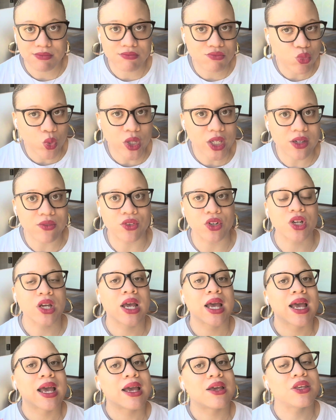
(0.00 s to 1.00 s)
whatever.
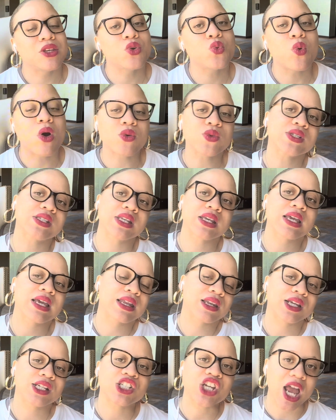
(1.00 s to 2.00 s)
You won't see
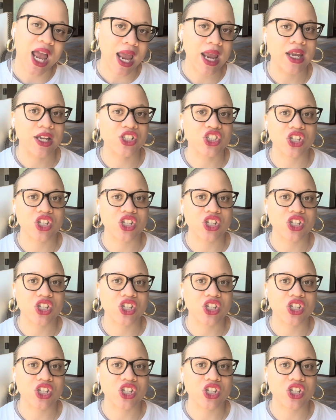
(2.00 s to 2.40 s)
any change